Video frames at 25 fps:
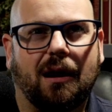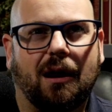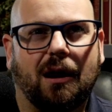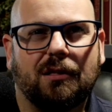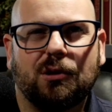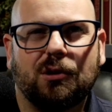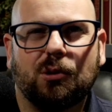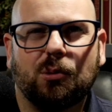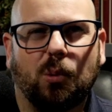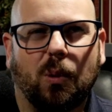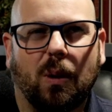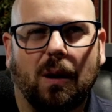
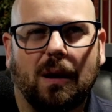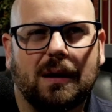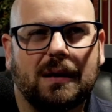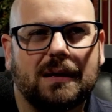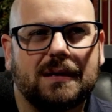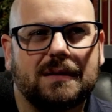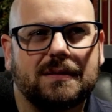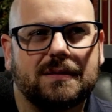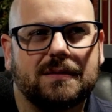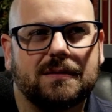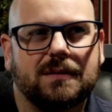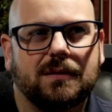
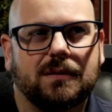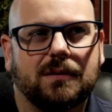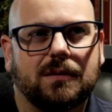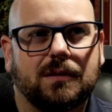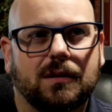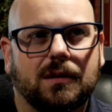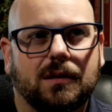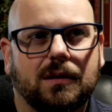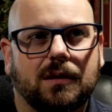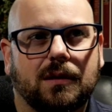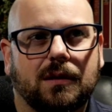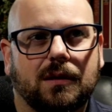otherwise
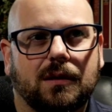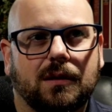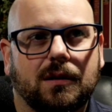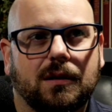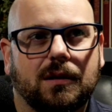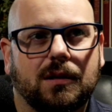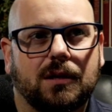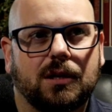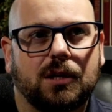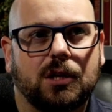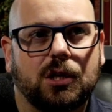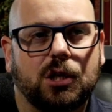
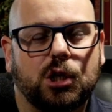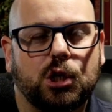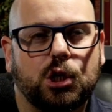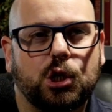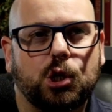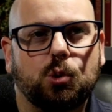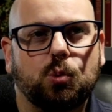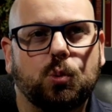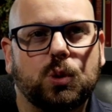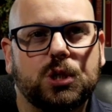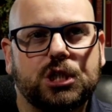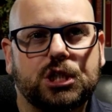
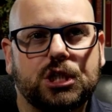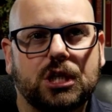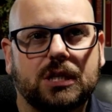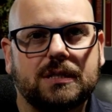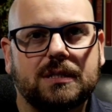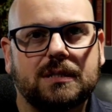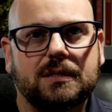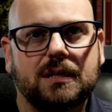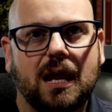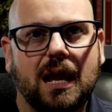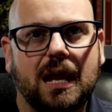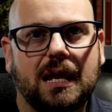you would
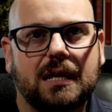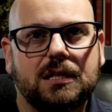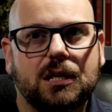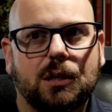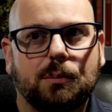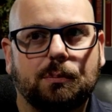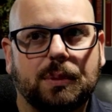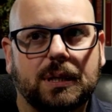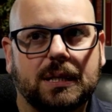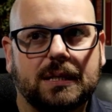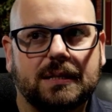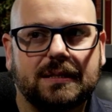just
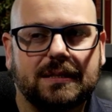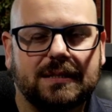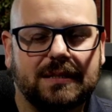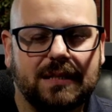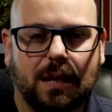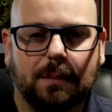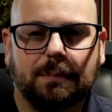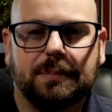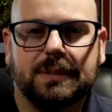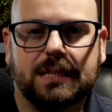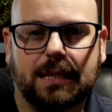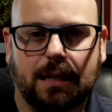end up
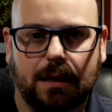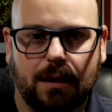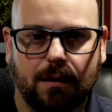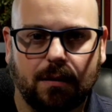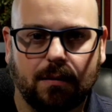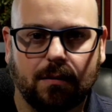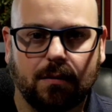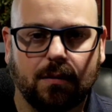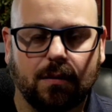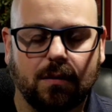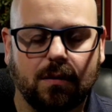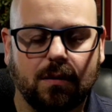
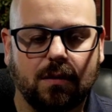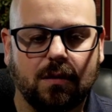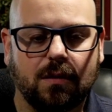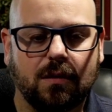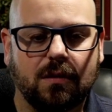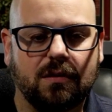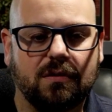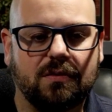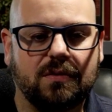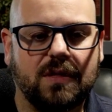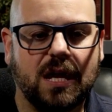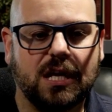accepting
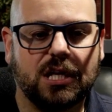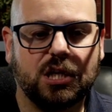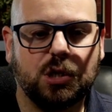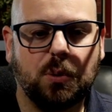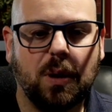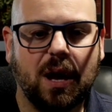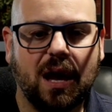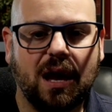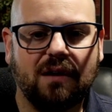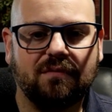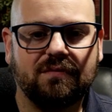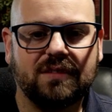that
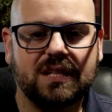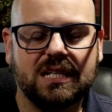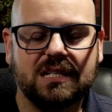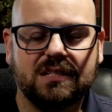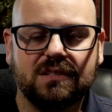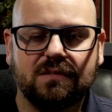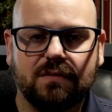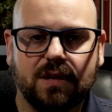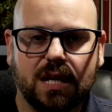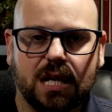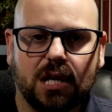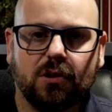you have
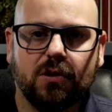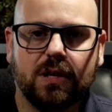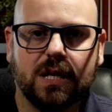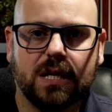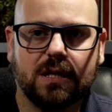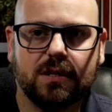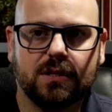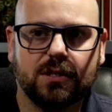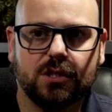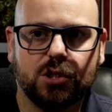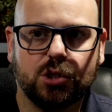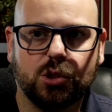these
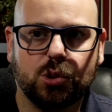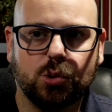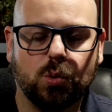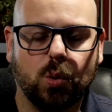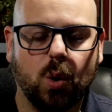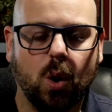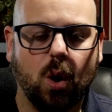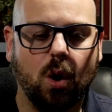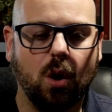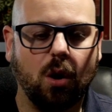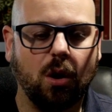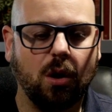variants
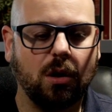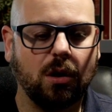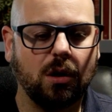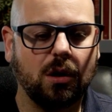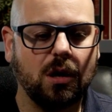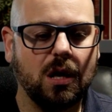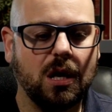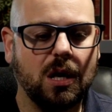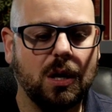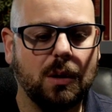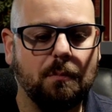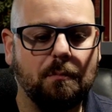who
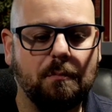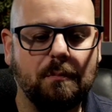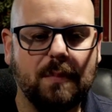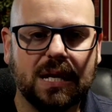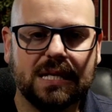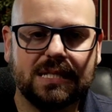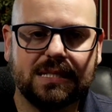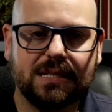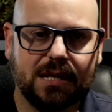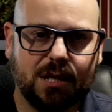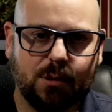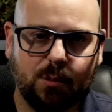are
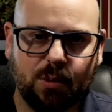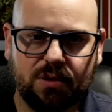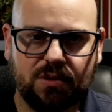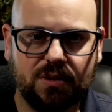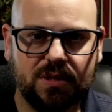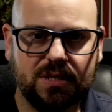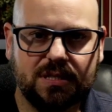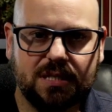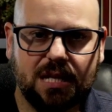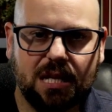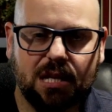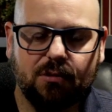messing
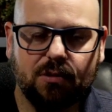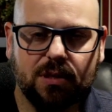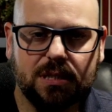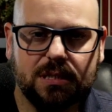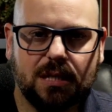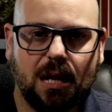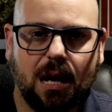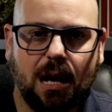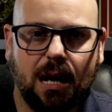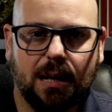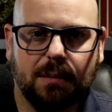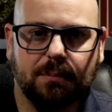with the
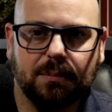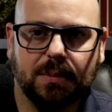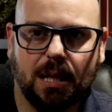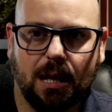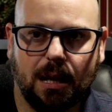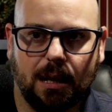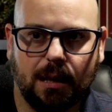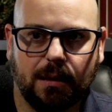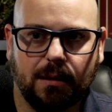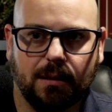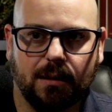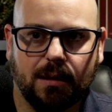sacred
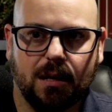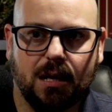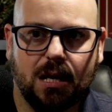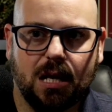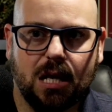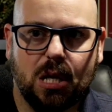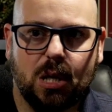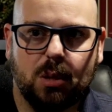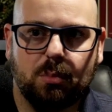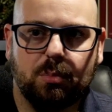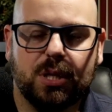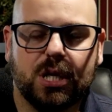timeline
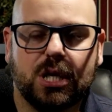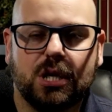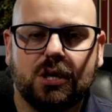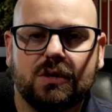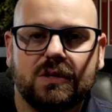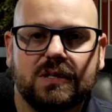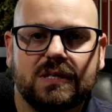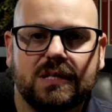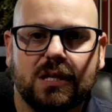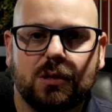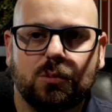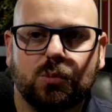
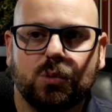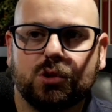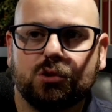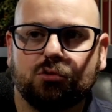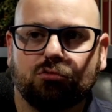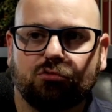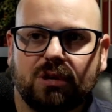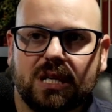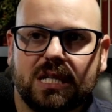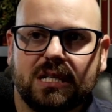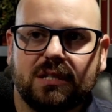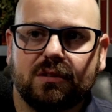because it
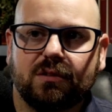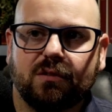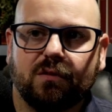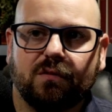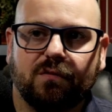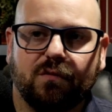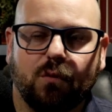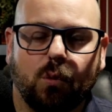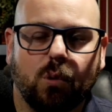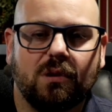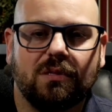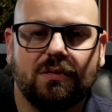was written
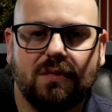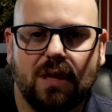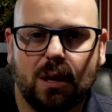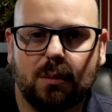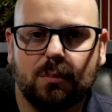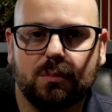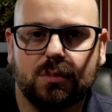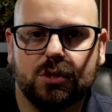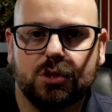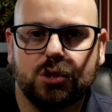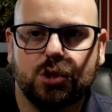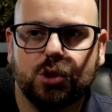for
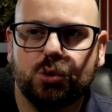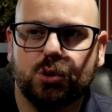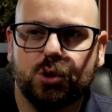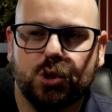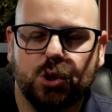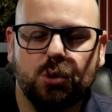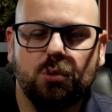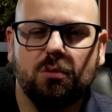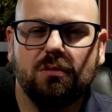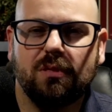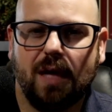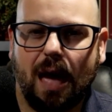them to
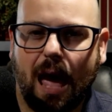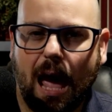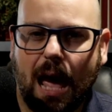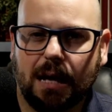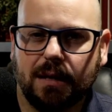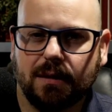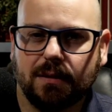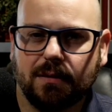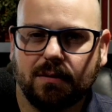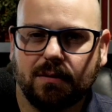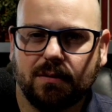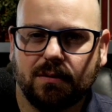do
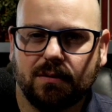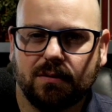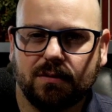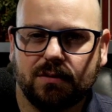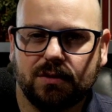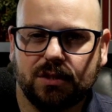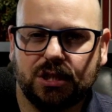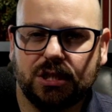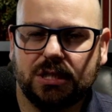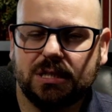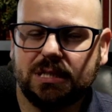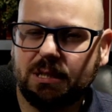that.
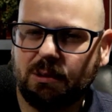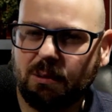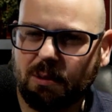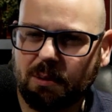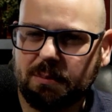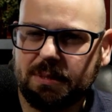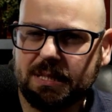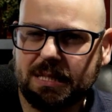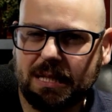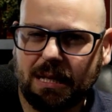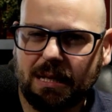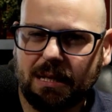Do you see
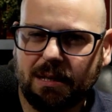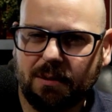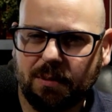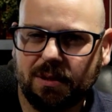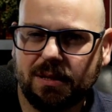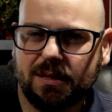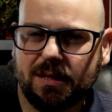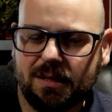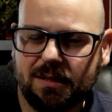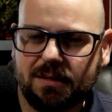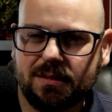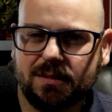what I'm saying
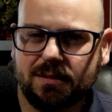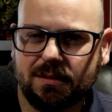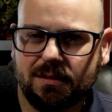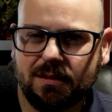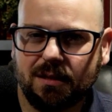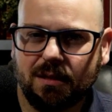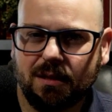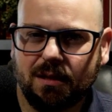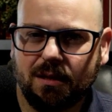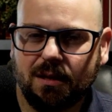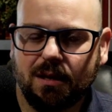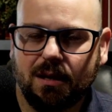with this?